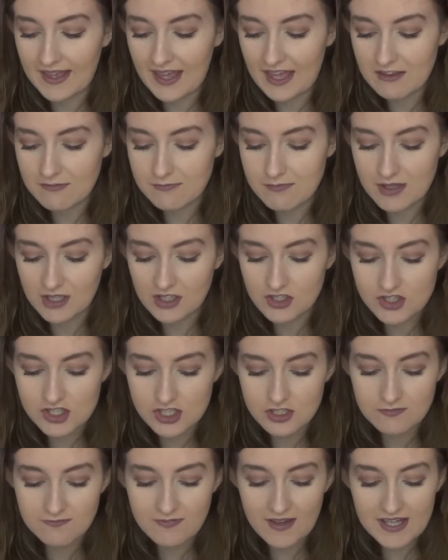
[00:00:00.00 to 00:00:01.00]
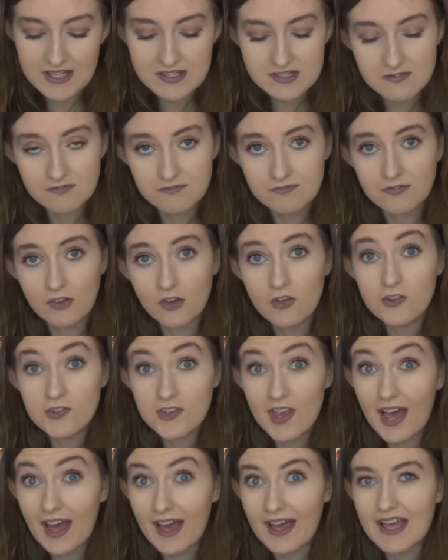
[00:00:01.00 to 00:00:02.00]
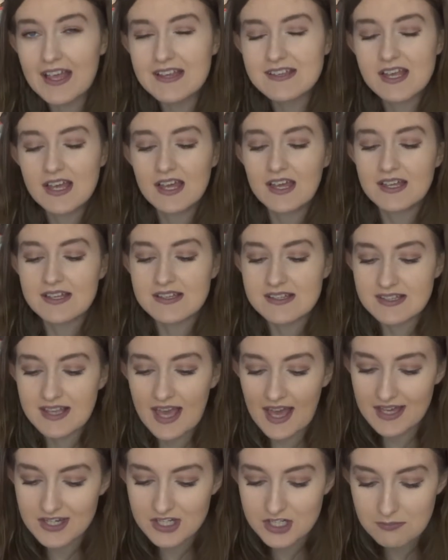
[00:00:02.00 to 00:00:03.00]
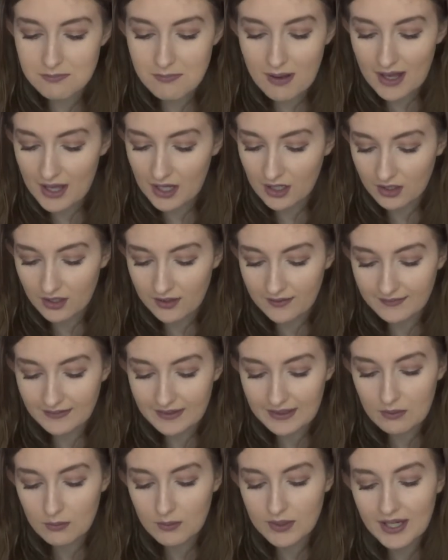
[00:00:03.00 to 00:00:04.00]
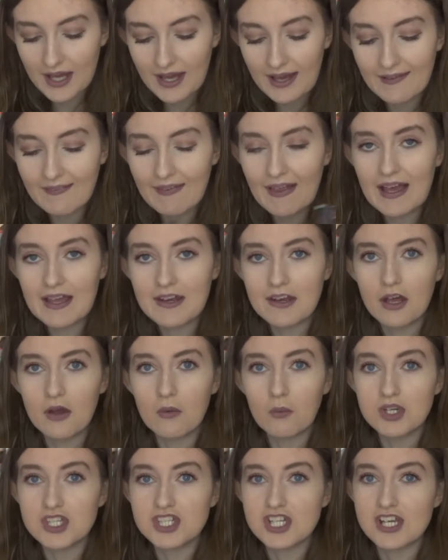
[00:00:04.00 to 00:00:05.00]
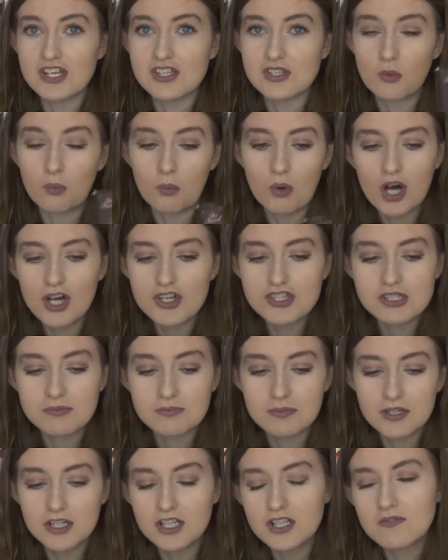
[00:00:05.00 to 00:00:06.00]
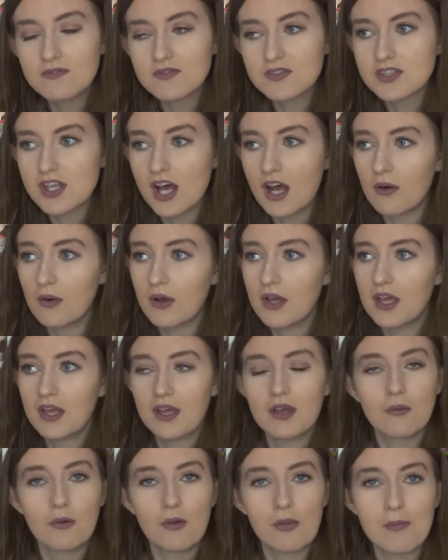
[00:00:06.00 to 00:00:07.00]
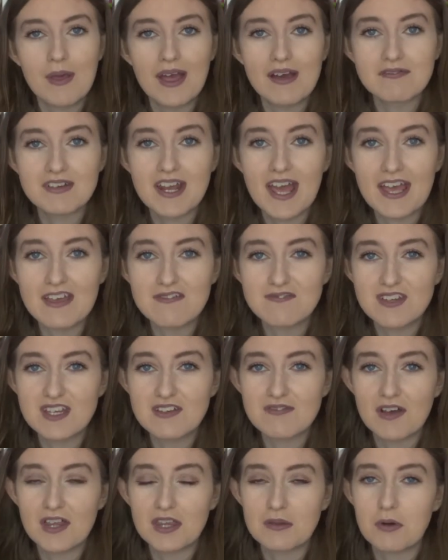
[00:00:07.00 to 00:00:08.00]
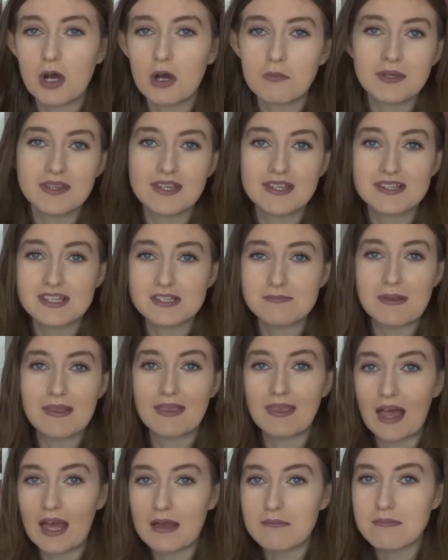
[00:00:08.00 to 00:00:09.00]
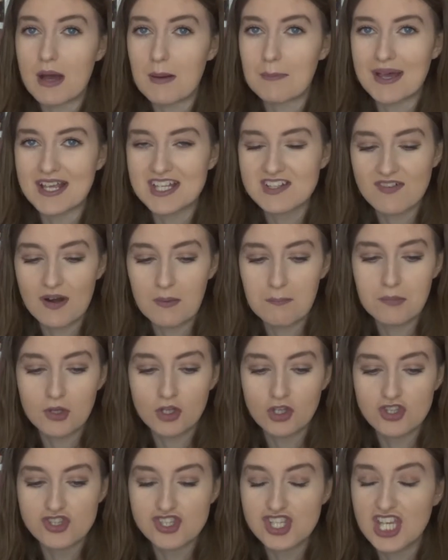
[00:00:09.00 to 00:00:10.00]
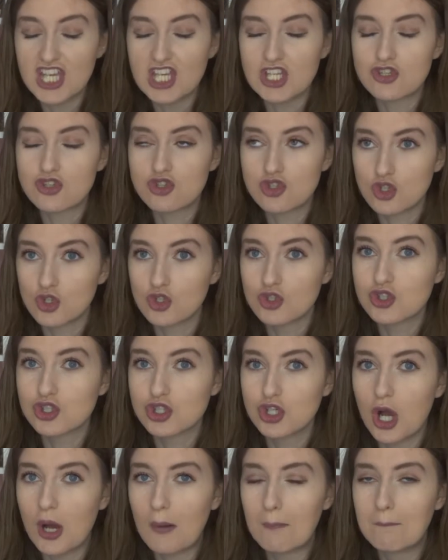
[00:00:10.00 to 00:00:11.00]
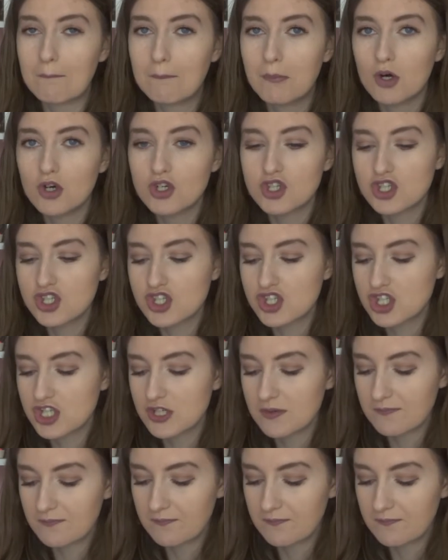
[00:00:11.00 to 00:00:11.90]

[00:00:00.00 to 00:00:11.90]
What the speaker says: gave me a Too Faced full-size sketch marker liquid eyeliner, which is waterproof. So with me having hay fever at the moment, this has been like my best friend because it does not budge.